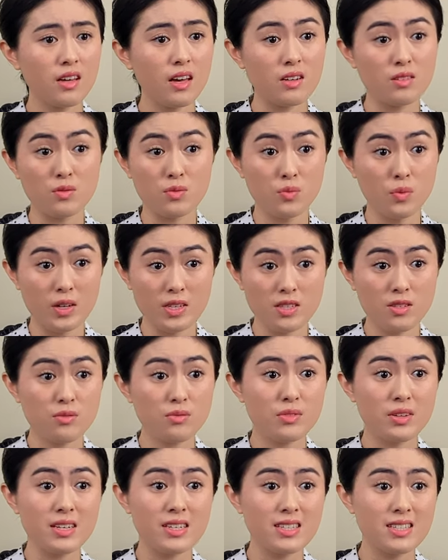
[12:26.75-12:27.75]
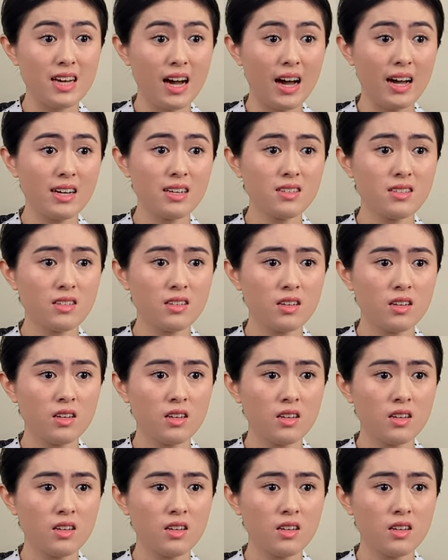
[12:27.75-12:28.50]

and wasn't reassigned,